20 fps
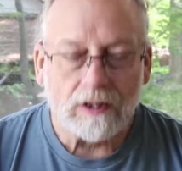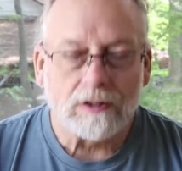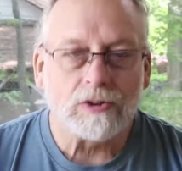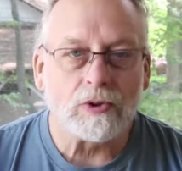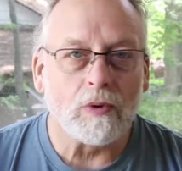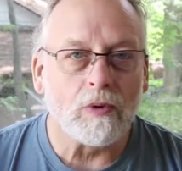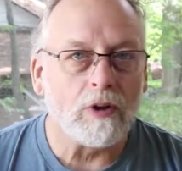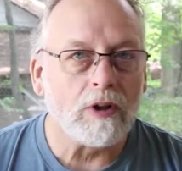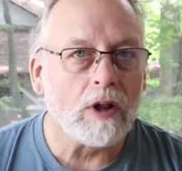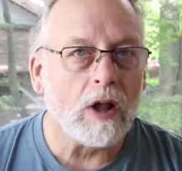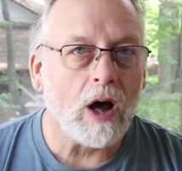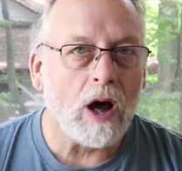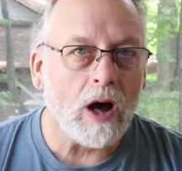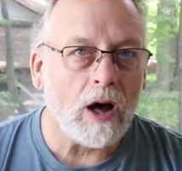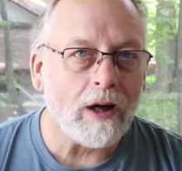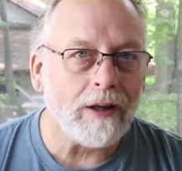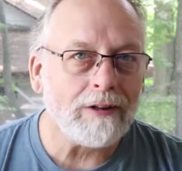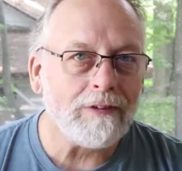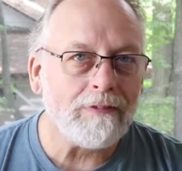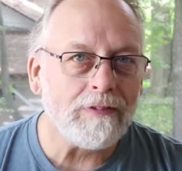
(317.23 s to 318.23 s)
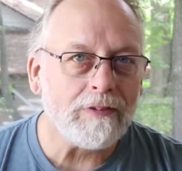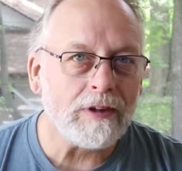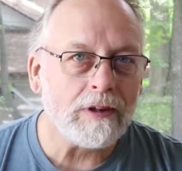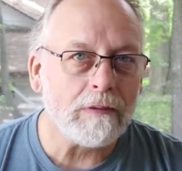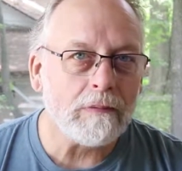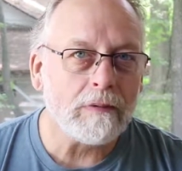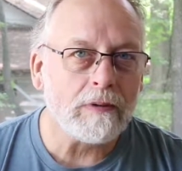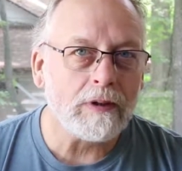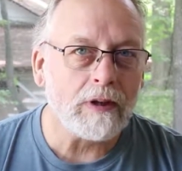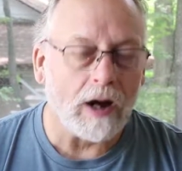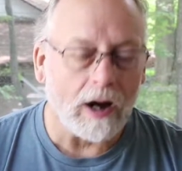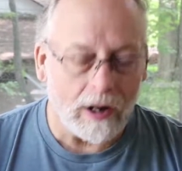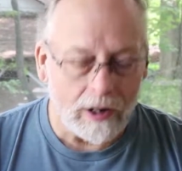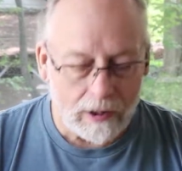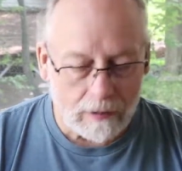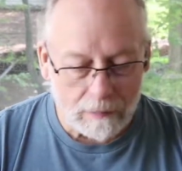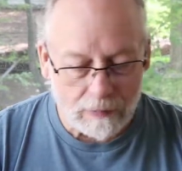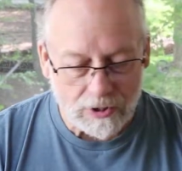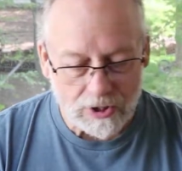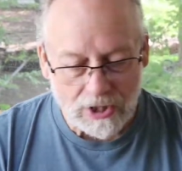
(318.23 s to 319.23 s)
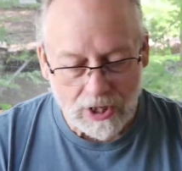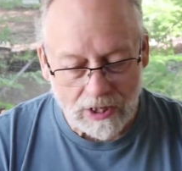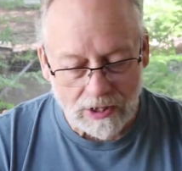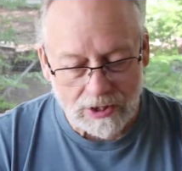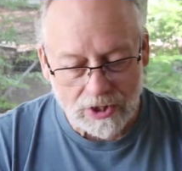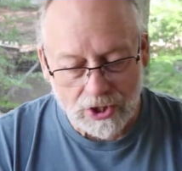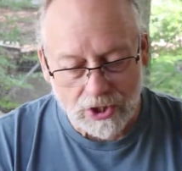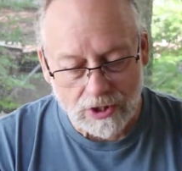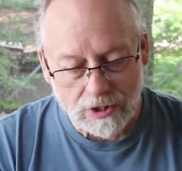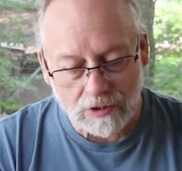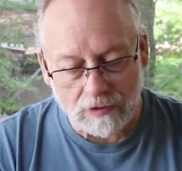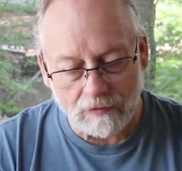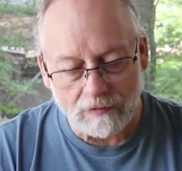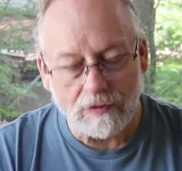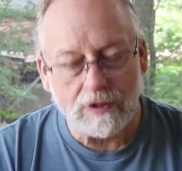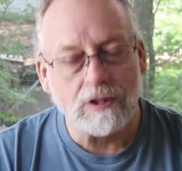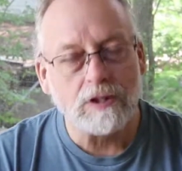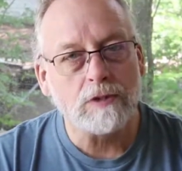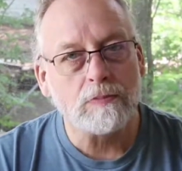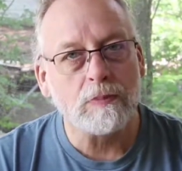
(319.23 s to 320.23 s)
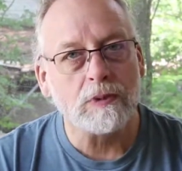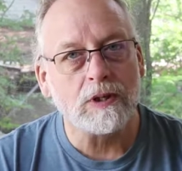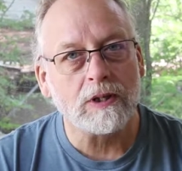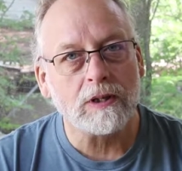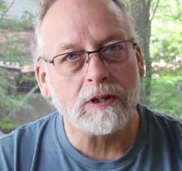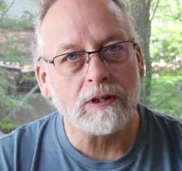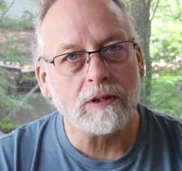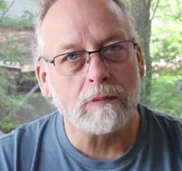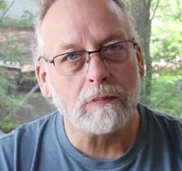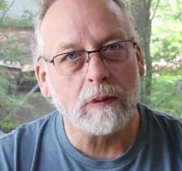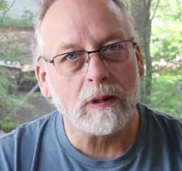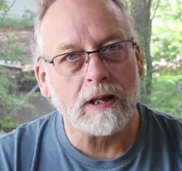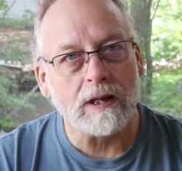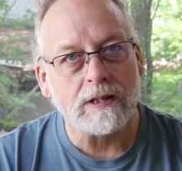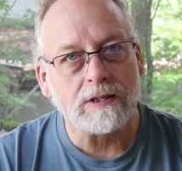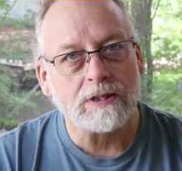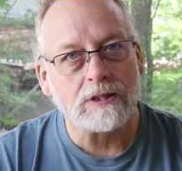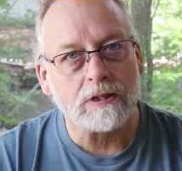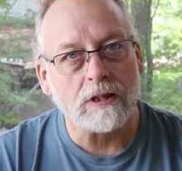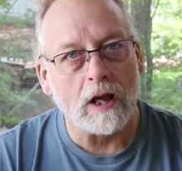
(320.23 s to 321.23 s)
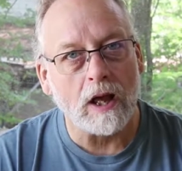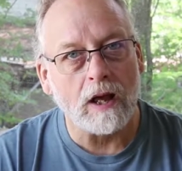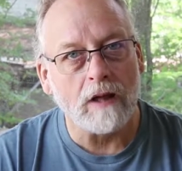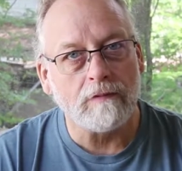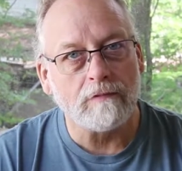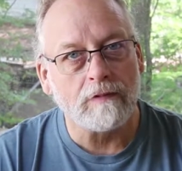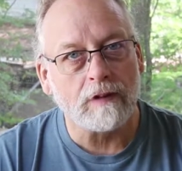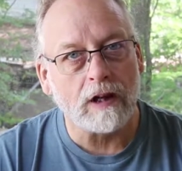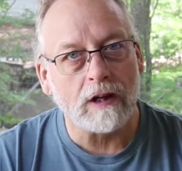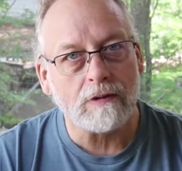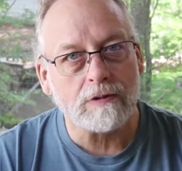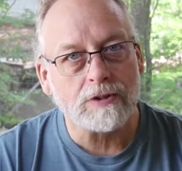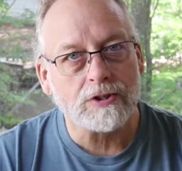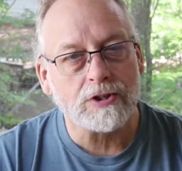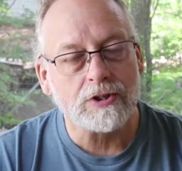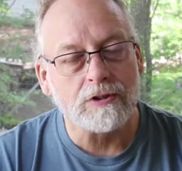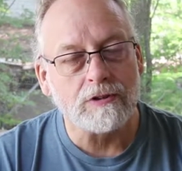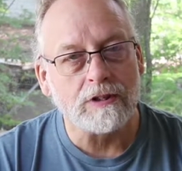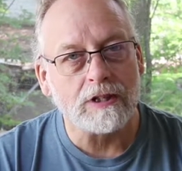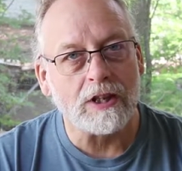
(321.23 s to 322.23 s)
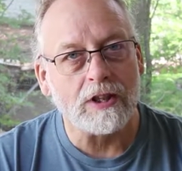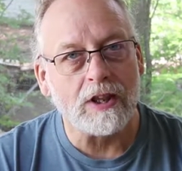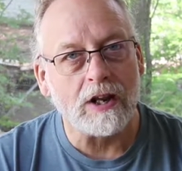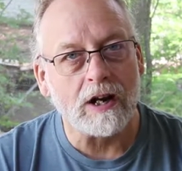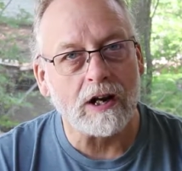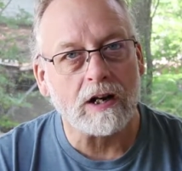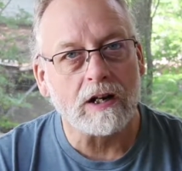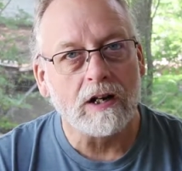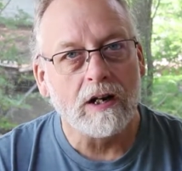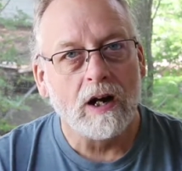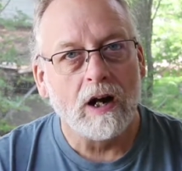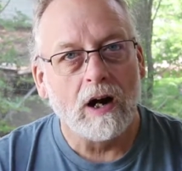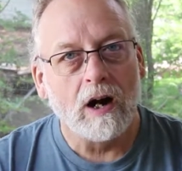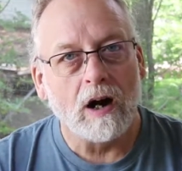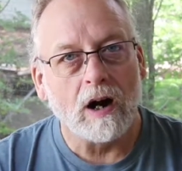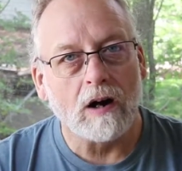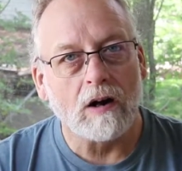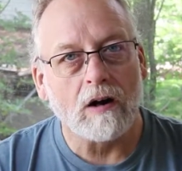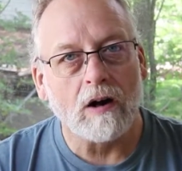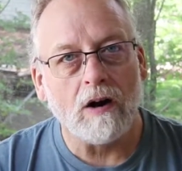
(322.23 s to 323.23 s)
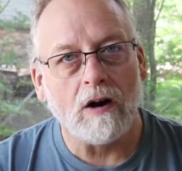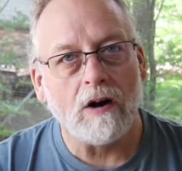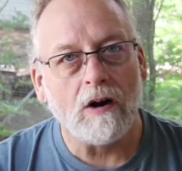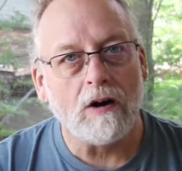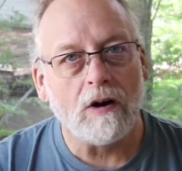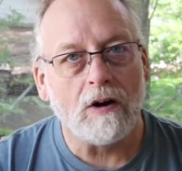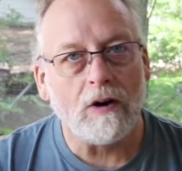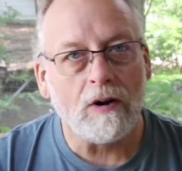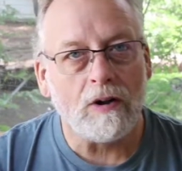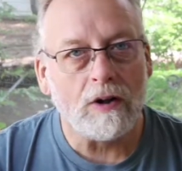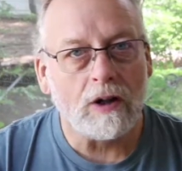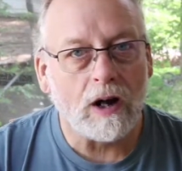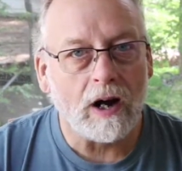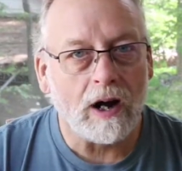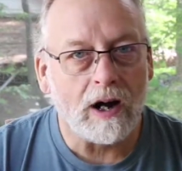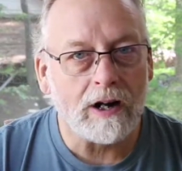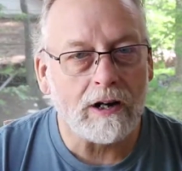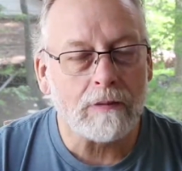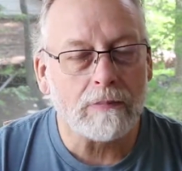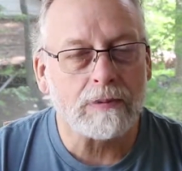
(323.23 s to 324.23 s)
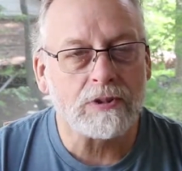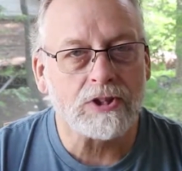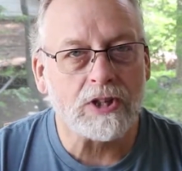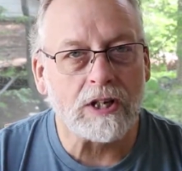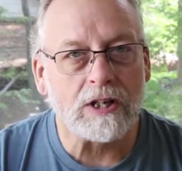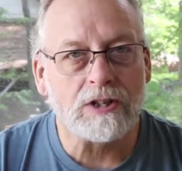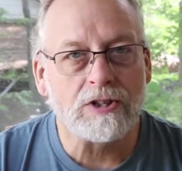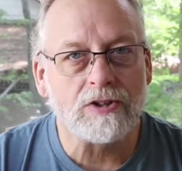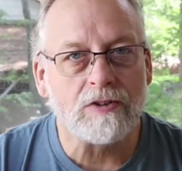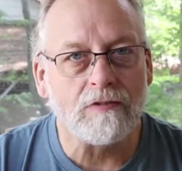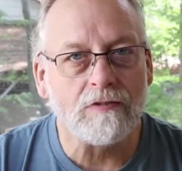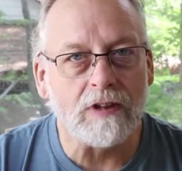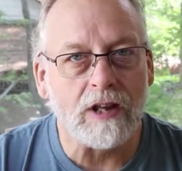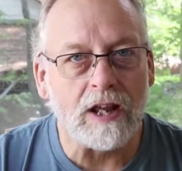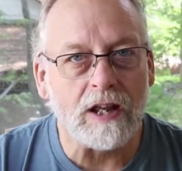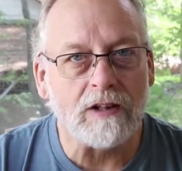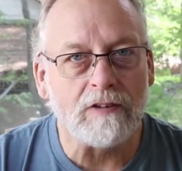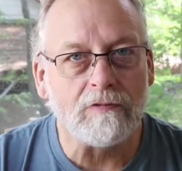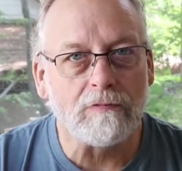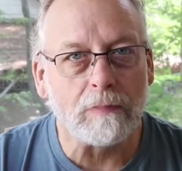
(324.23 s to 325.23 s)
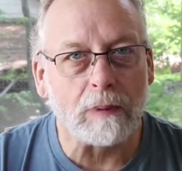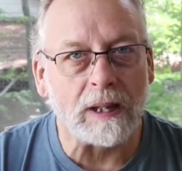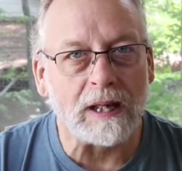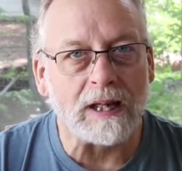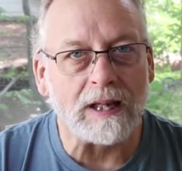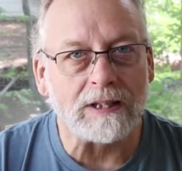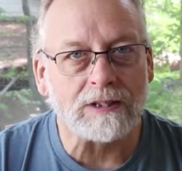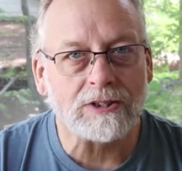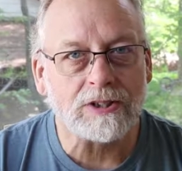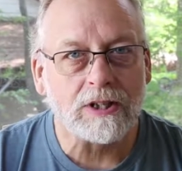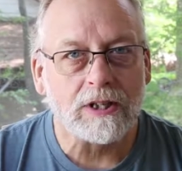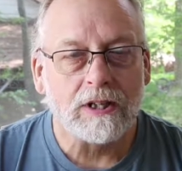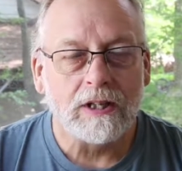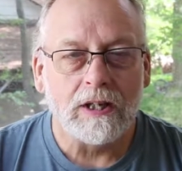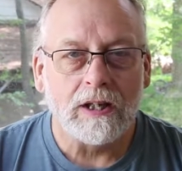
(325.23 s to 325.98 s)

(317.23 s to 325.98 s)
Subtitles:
So a lot of the higher percentages of these particular plants and flowers that are in there are all higher percentage of native plants.